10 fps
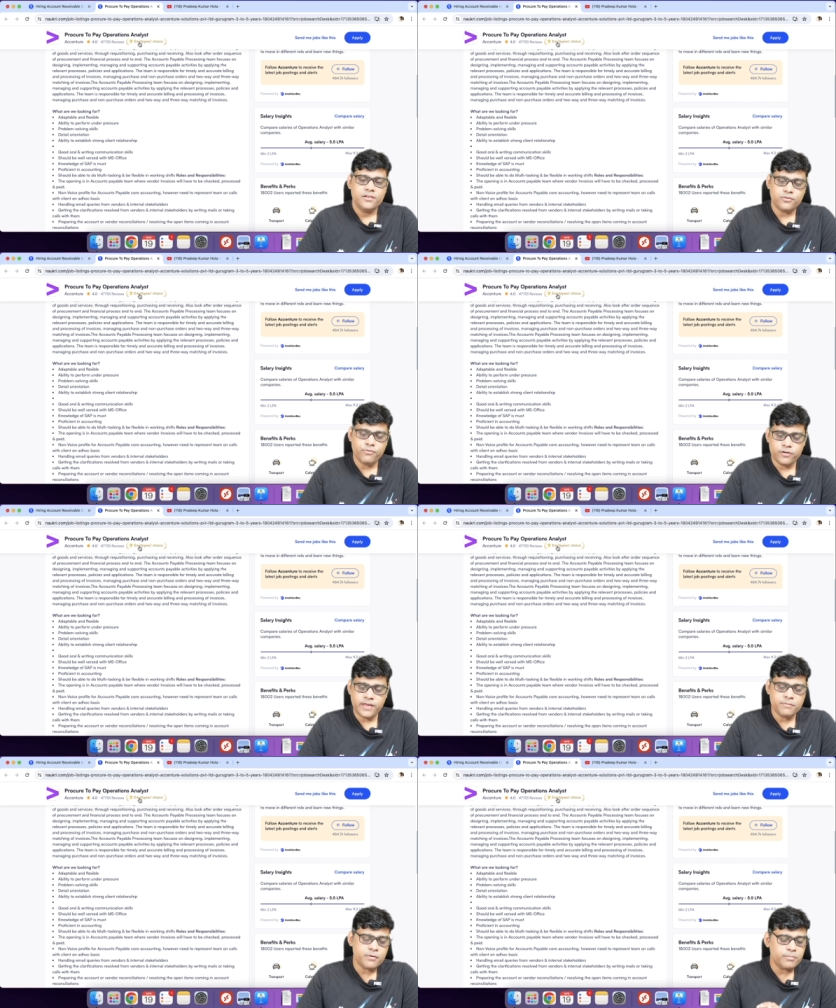So for
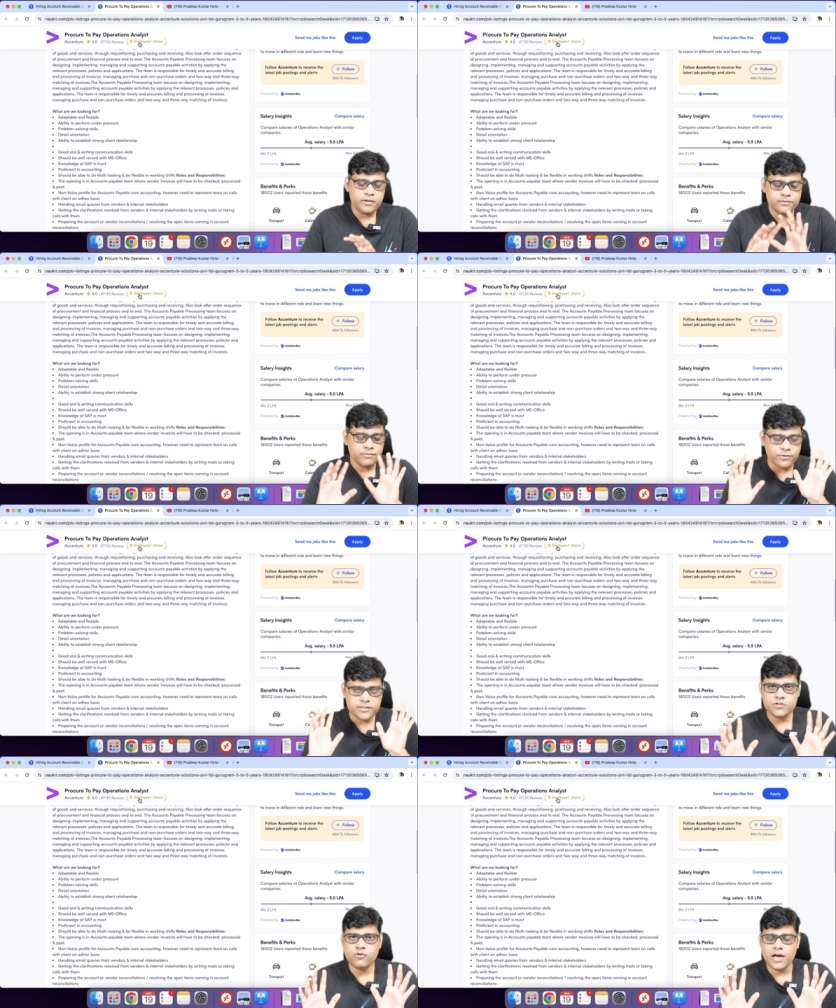that purpose
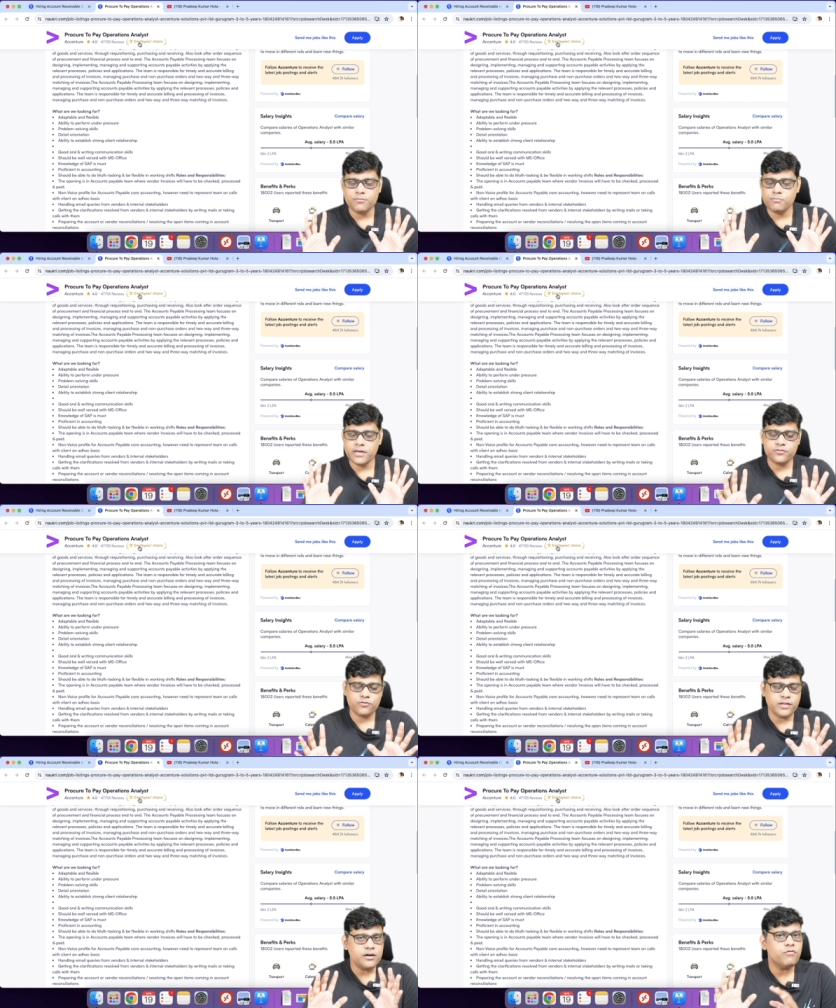first you have to make
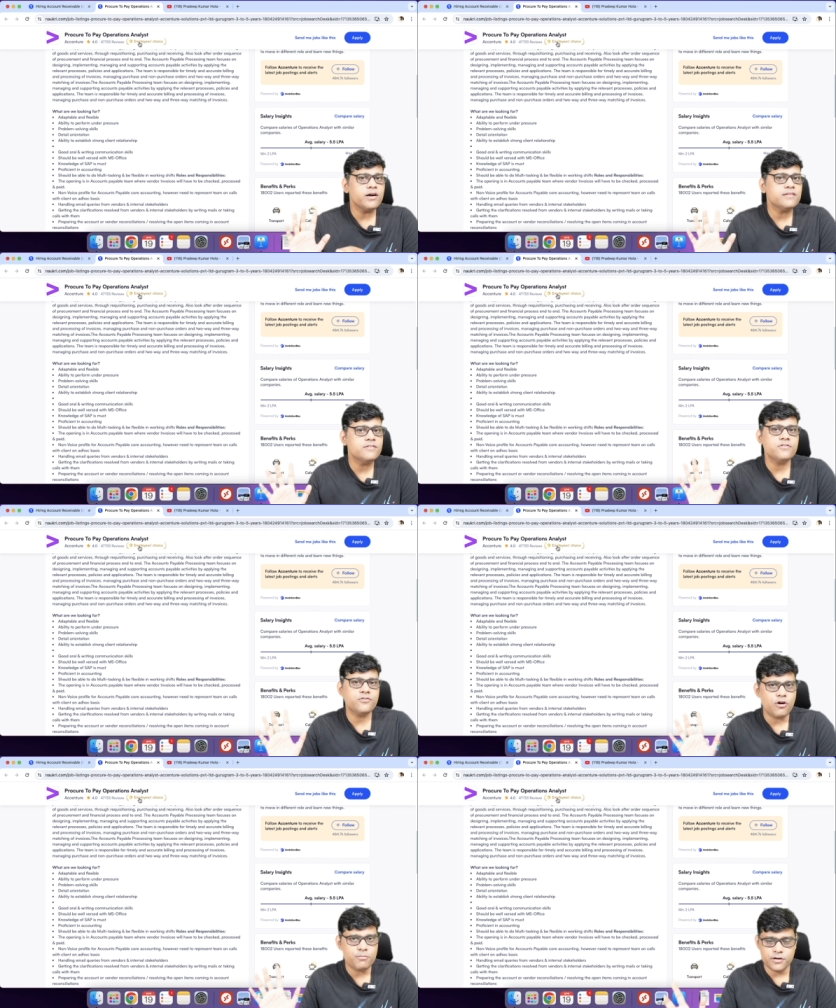sure that what is the
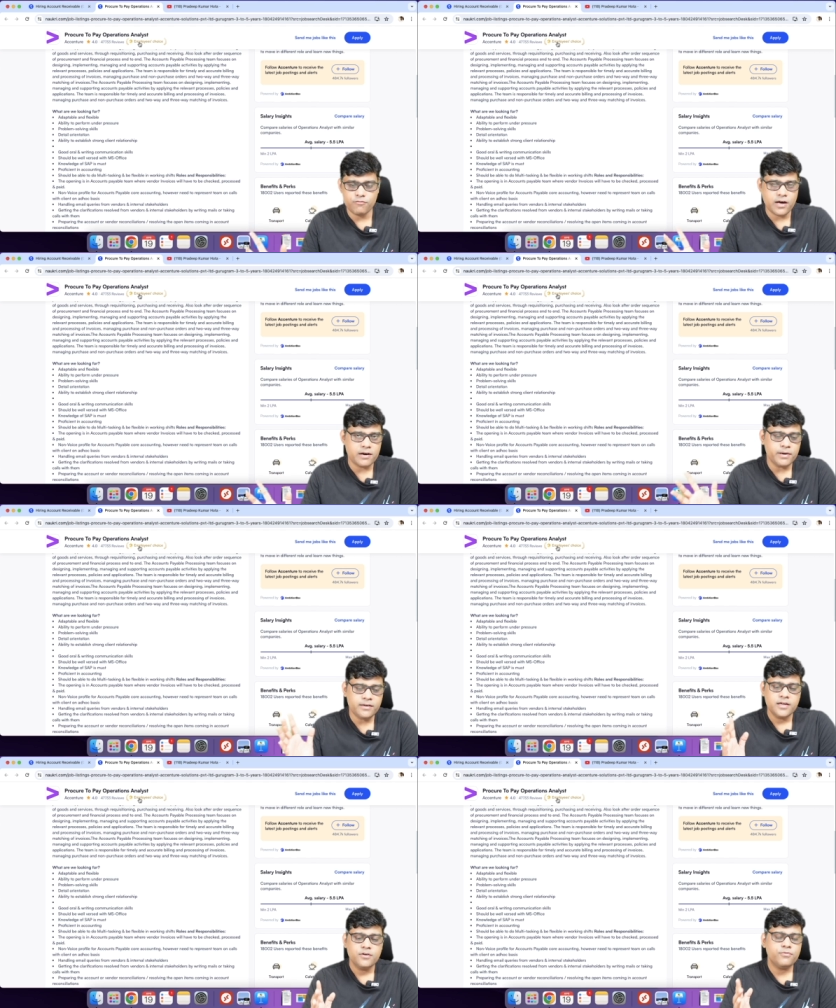job
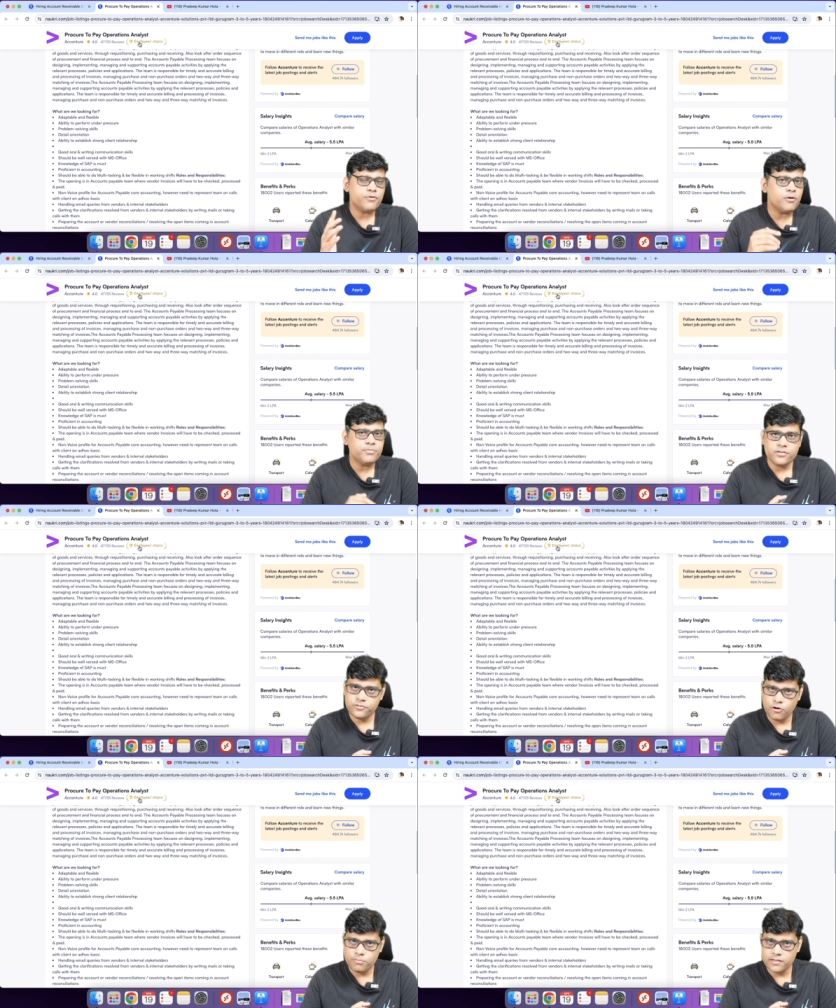requirement from the
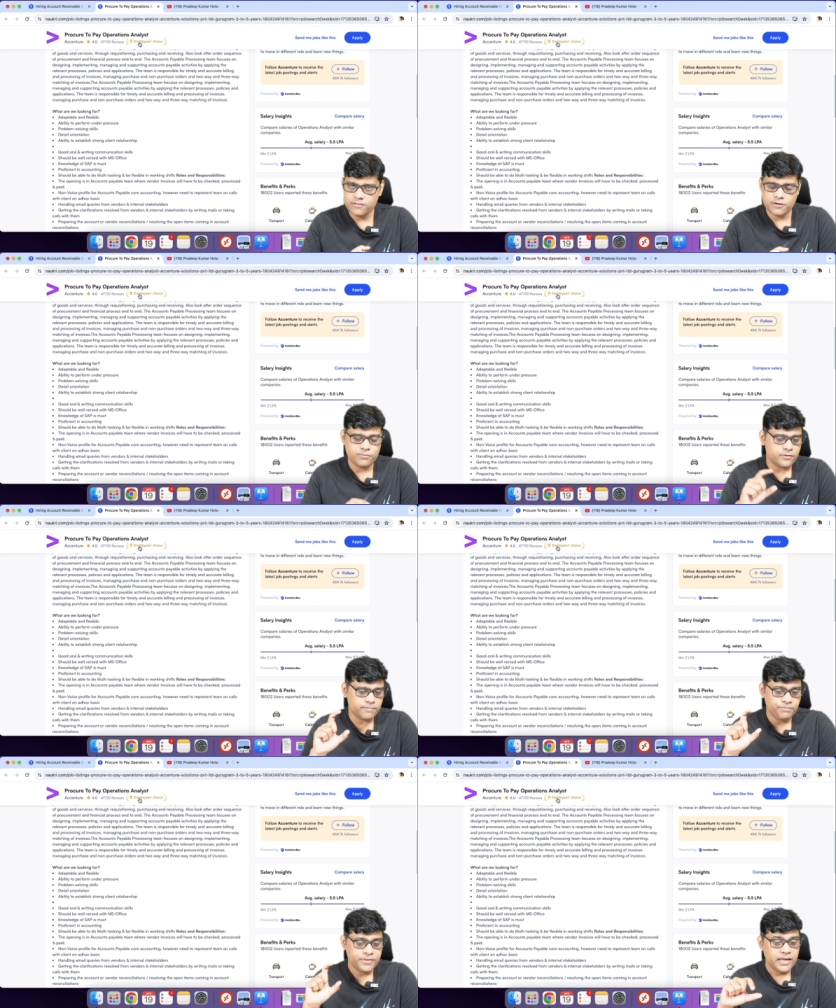job
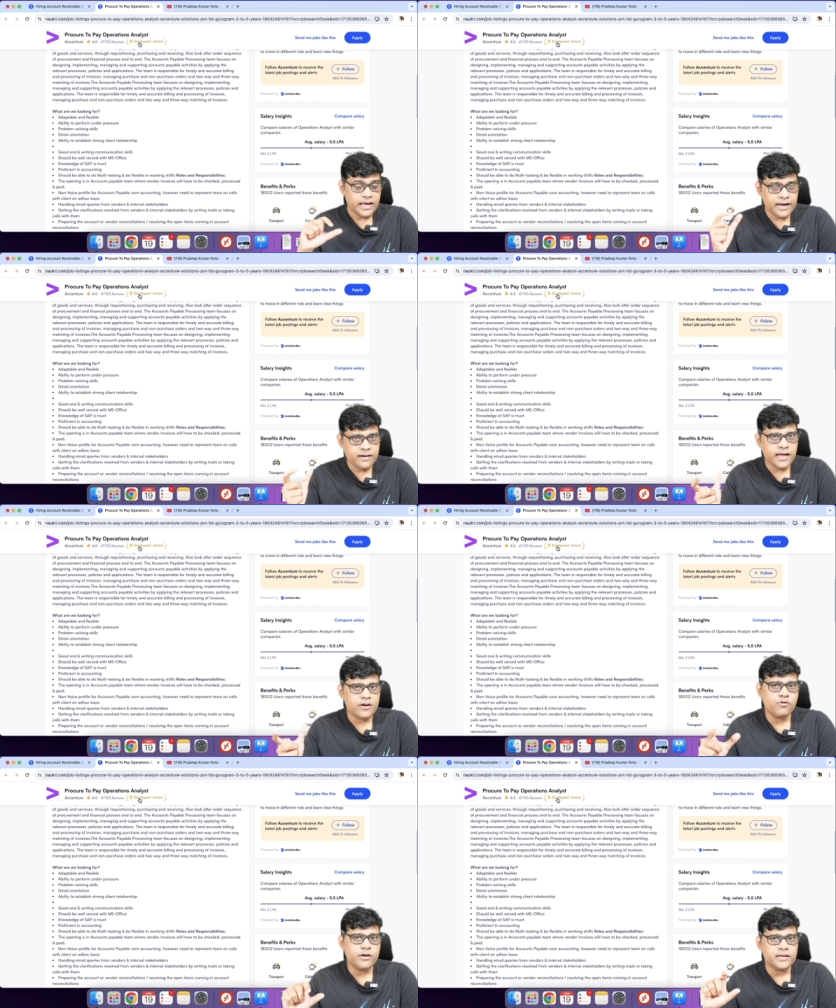description and
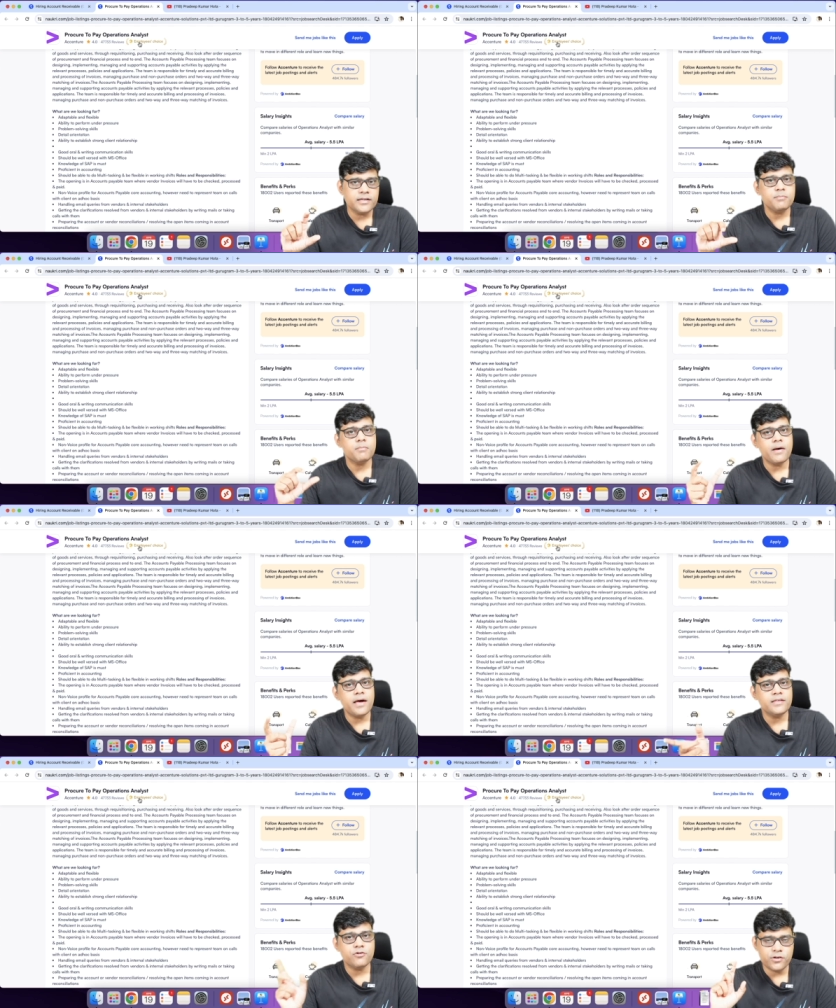accordingly
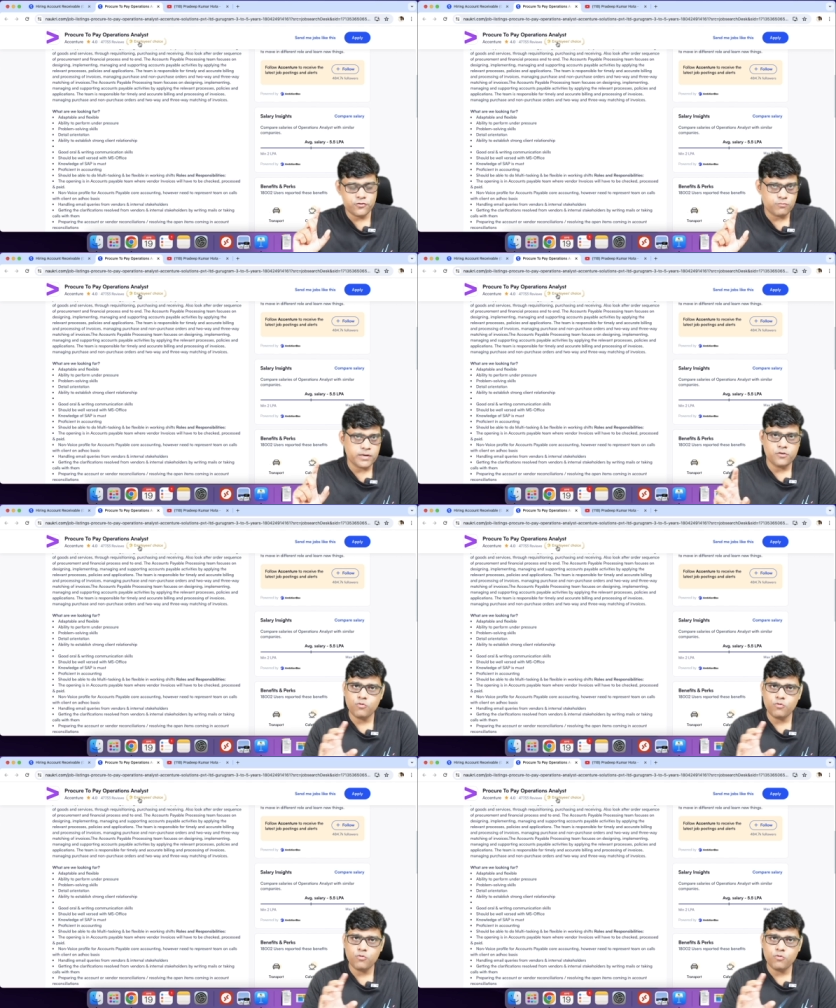prepare your resume.